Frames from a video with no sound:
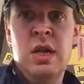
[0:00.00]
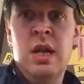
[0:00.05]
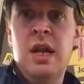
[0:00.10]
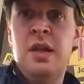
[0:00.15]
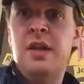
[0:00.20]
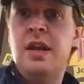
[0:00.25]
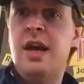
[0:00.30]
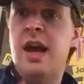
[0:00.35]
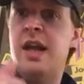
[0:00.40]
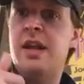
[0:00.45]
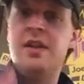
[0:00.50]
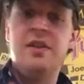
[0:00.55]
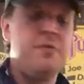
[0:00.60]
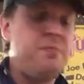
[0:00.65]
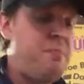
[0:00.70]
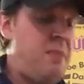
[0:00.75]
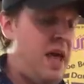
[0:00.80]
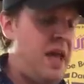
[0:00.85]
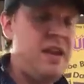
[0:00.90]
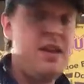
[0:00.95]
and you kind of
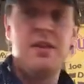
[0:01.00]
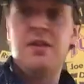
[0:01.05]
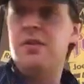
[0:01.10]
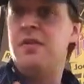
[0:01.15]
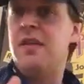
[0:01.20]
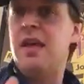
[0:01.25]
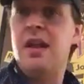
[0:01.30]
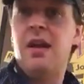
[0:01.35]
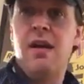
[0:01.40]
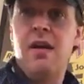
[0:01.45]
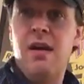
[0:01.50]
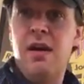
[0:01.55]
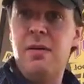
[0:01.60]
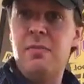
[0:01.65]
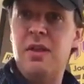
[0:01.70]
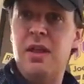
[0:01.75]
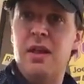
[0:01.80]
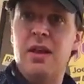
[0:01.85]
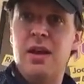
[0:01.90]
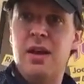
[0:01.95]
just bend until that
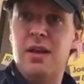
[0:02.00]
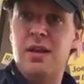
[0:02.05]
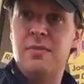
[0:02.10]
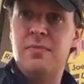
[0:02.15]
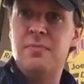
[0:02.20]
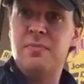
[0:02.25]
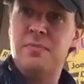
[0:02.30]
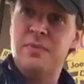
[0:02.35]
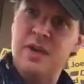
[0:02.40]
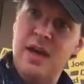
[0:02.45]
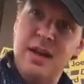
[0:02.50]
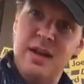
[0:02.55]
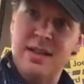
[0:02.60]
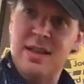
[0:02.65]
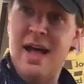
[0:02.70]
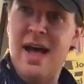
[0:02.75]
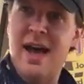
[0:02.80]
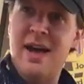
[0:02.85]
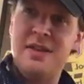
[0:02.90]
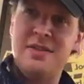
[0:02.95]
harmony kind of
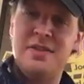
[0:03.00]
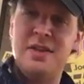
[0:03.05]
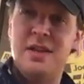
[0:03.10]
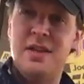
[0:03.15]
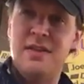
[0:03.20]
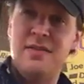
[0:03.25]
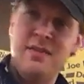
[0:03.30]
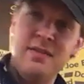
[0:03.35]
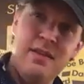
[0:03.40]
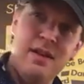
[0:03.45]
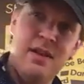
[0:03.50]
locks in. It's a